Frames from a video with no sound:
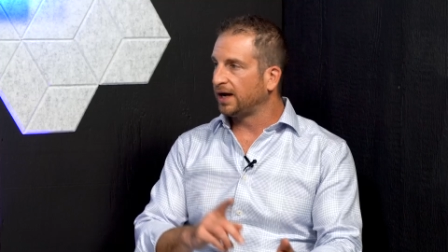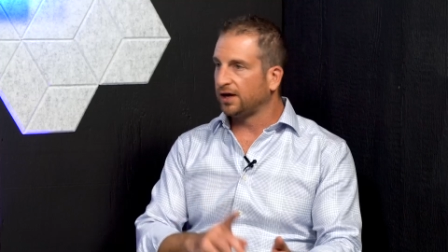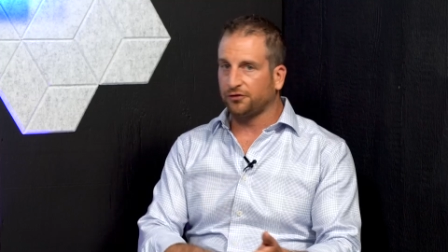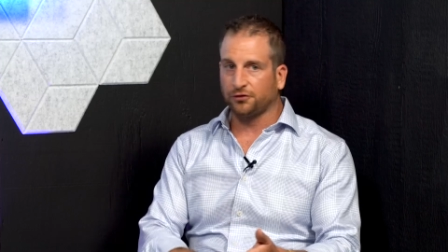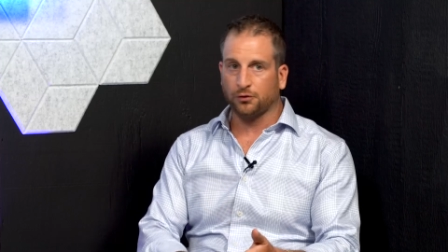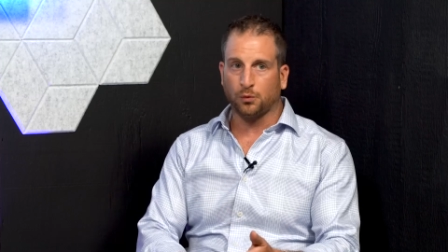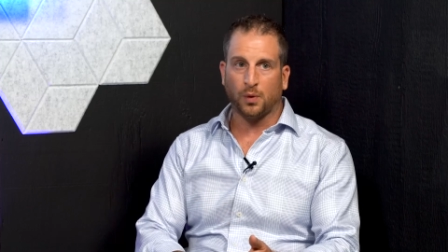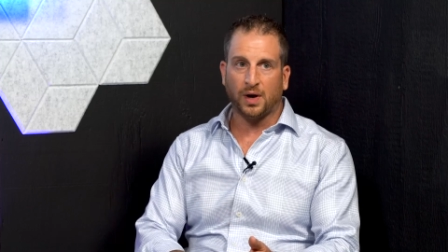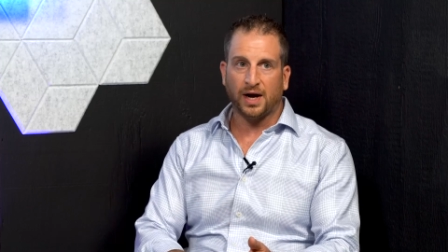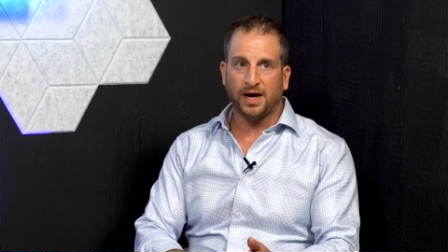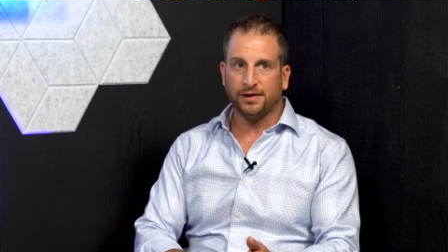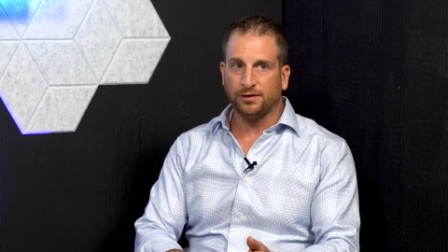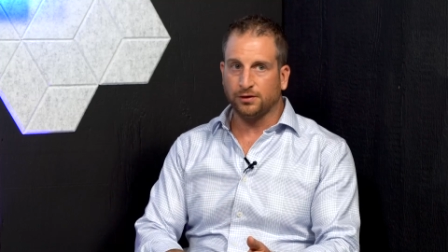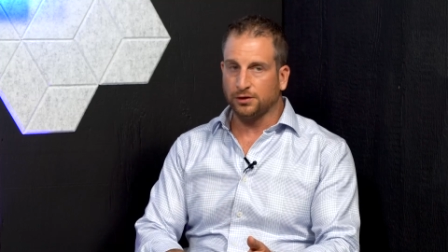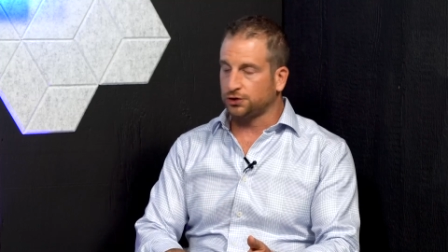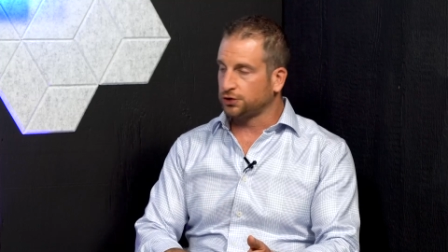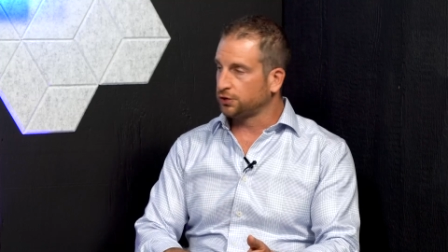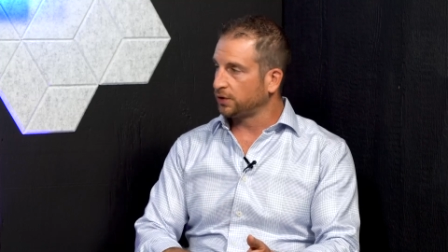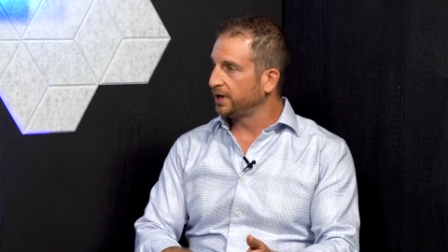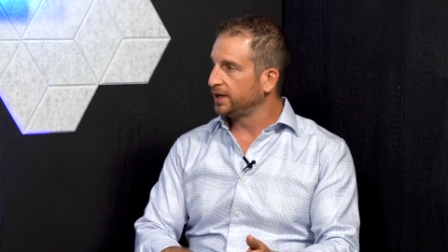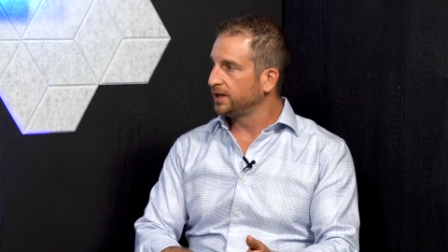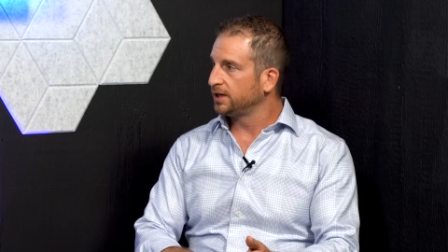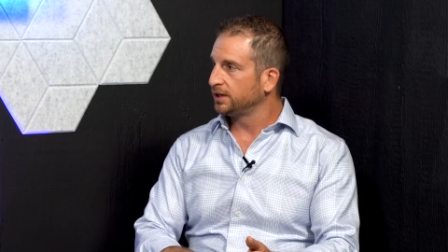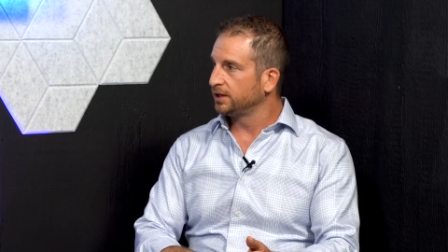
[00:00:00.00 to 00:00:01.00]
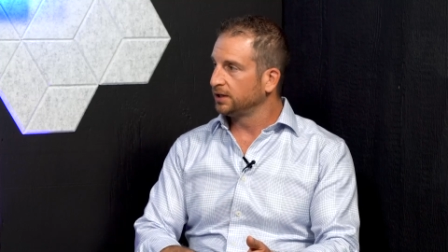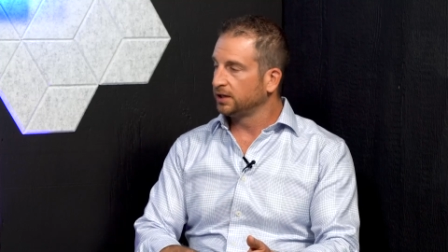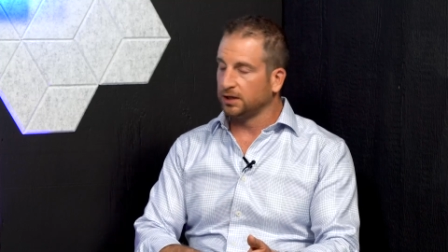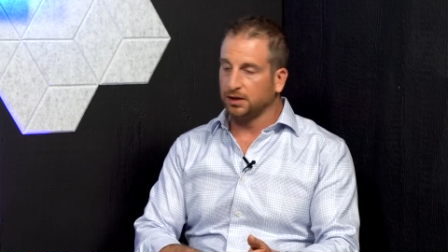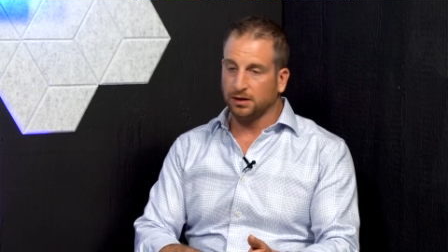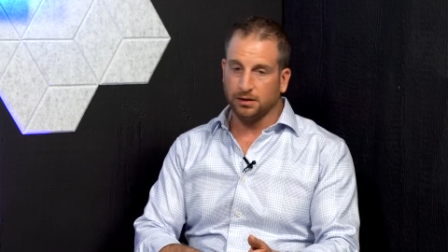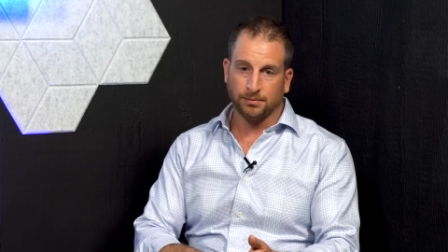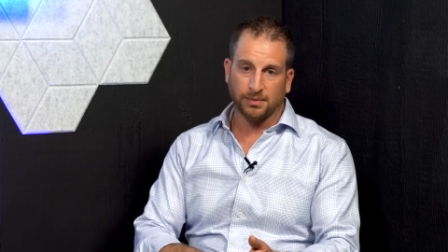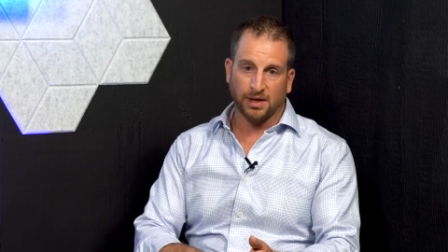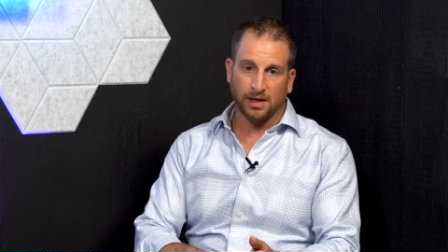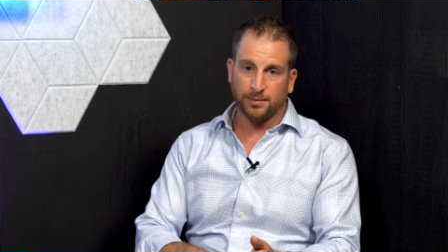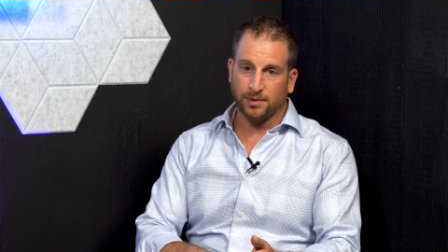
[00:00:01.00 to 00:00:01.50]
You ask why they're trading it
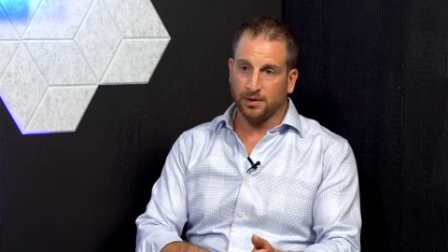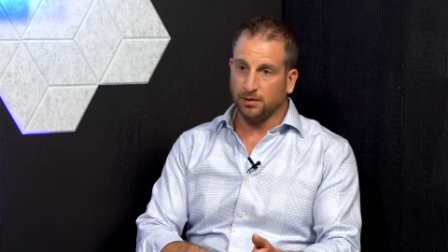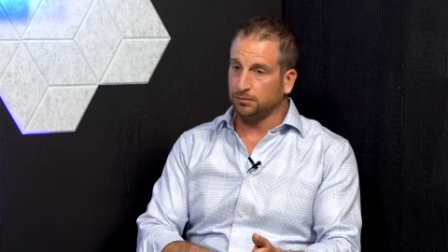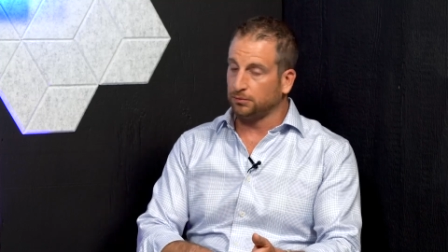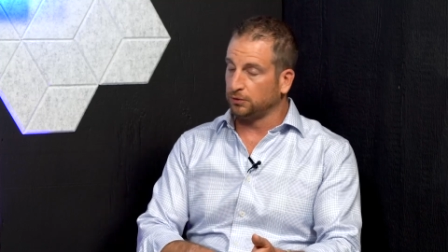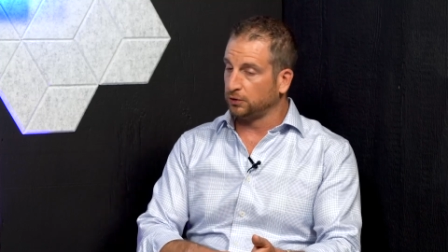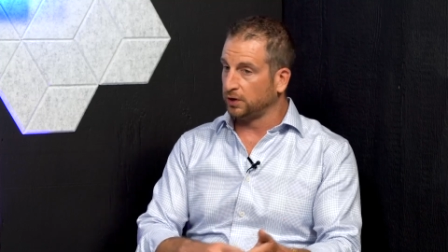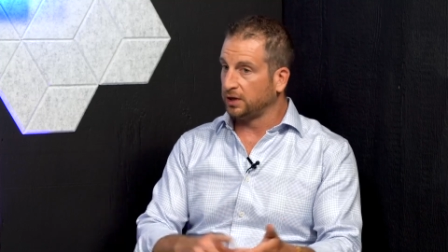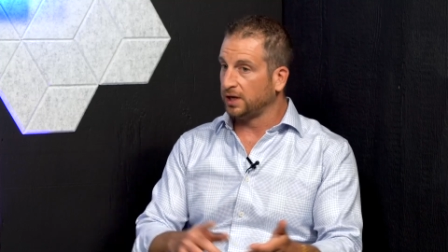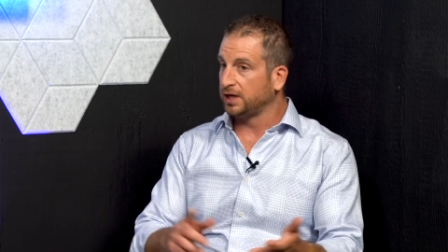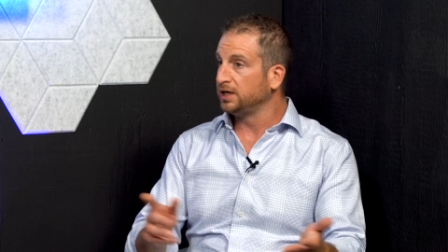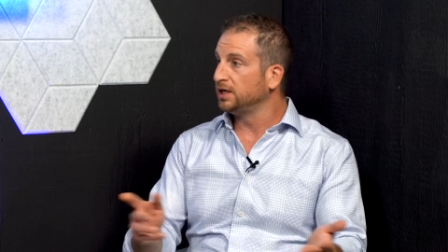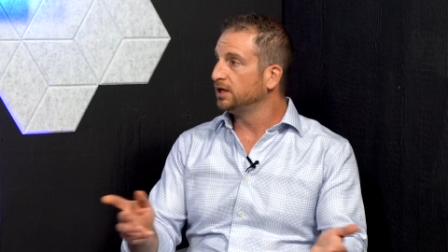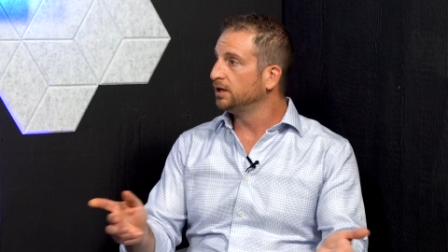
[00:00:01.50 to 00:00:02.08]
in. Maybe do they